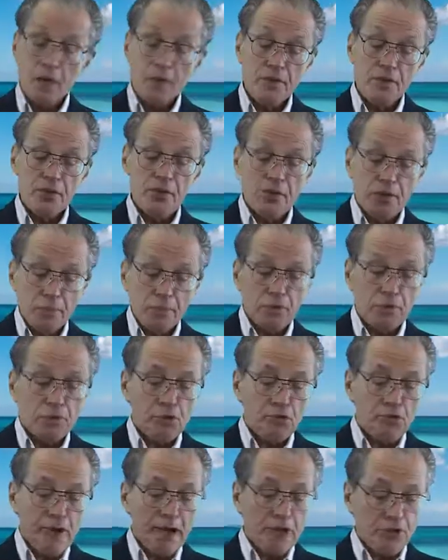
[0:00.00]
The
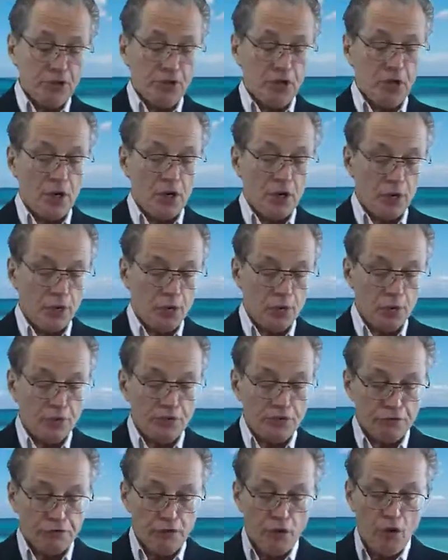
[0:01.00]
simpler ratios
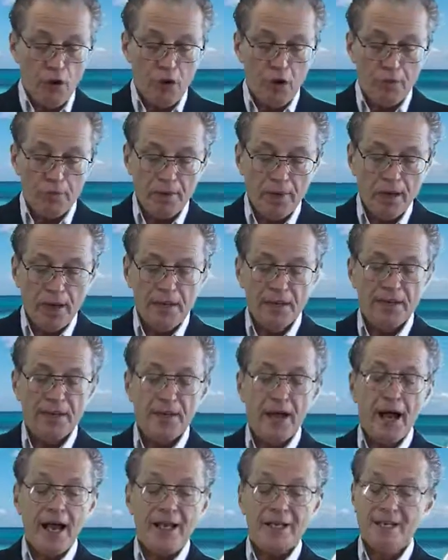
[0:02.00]
which form
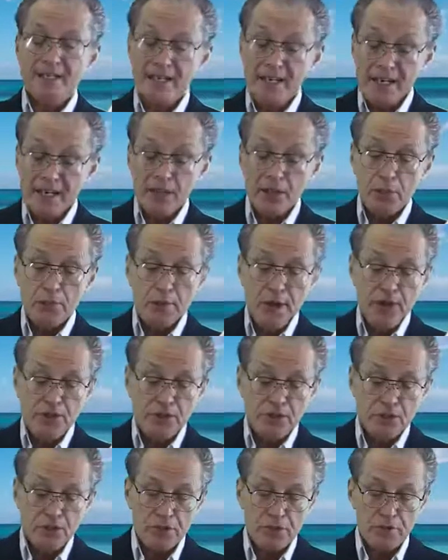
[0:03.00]
the ideal
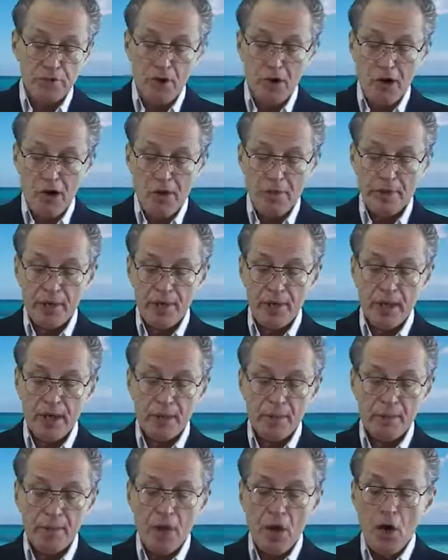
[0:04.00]
basis of
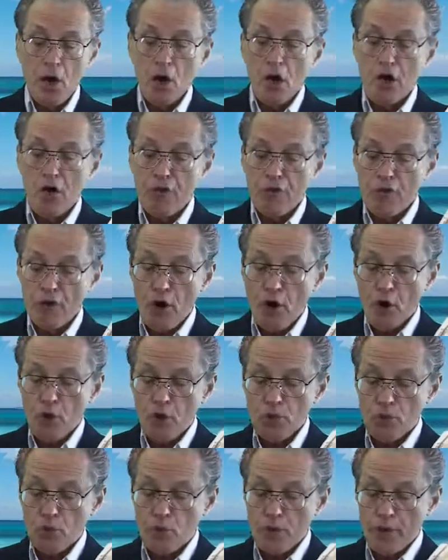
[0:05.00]
harmony are
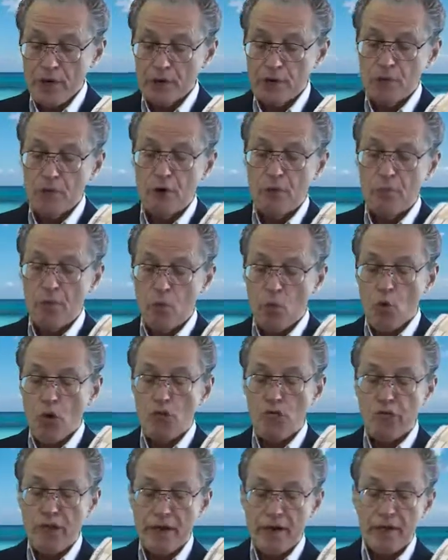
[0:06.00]
those which are
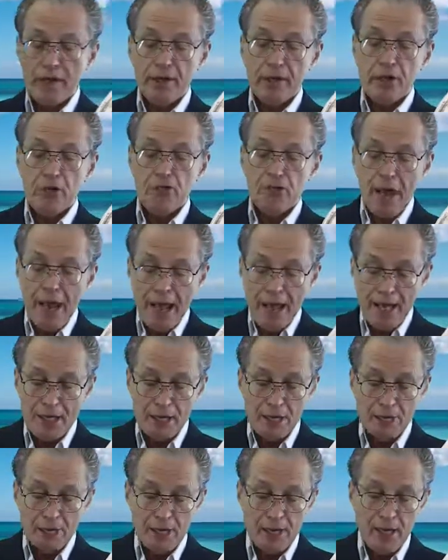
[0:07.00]
more readily
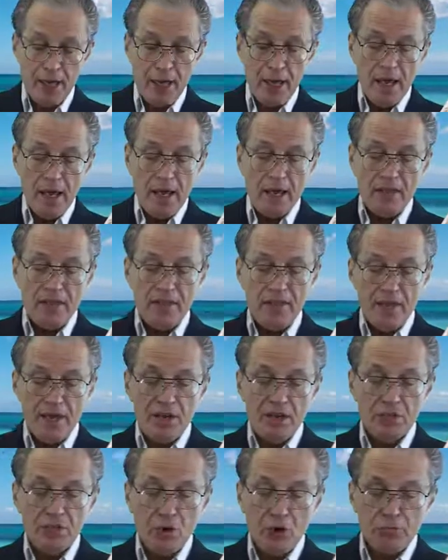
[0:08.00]
grasped, and
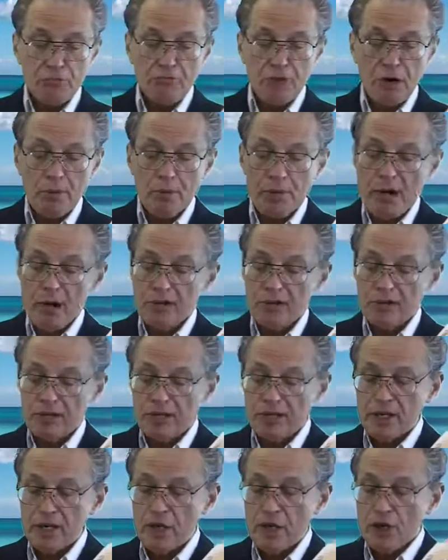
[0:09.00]
these are
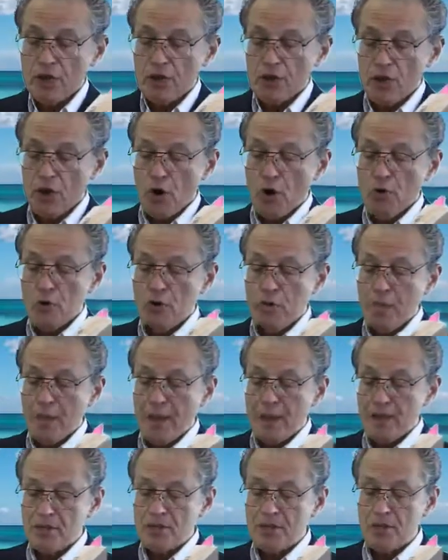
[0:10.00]
primarily those
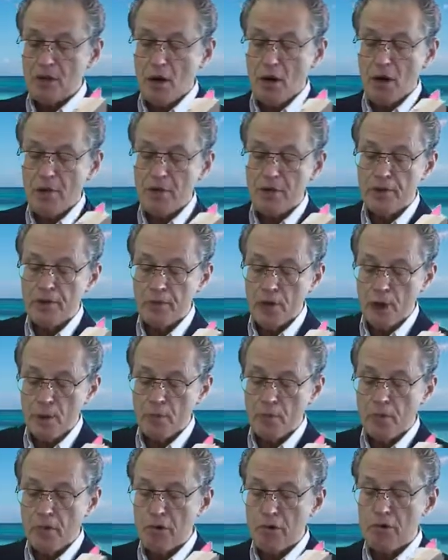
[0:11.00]
based on the
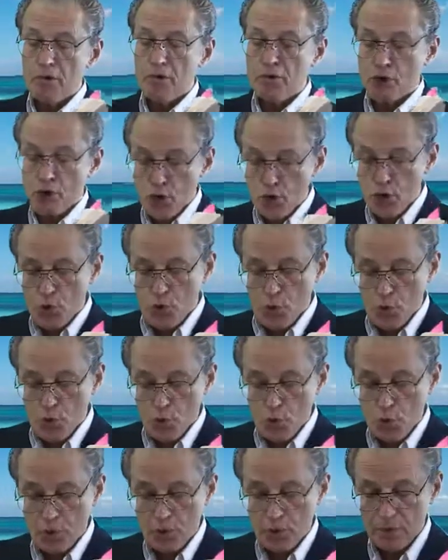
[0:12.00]
number
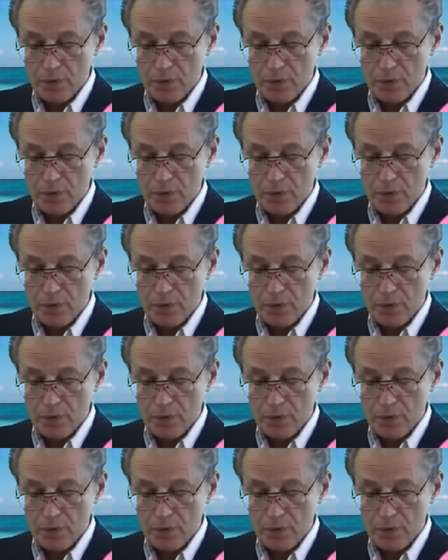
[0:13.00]
2.